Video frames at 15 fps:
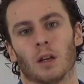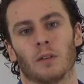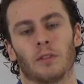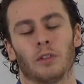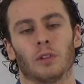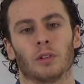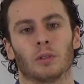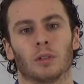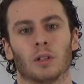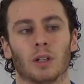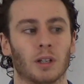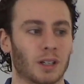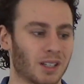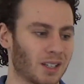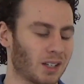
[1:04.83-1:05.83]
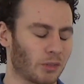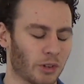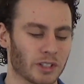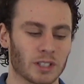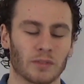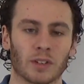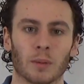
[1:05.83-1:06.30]
of
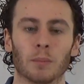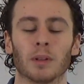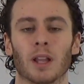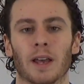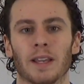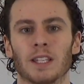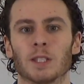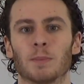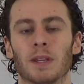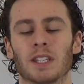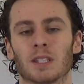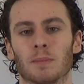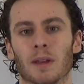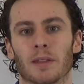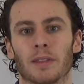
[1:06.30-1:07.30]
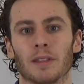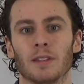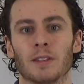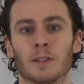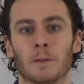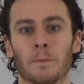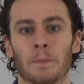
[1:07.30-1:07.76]
aggressive compliance-based
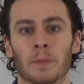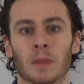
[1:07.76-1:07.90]
methods,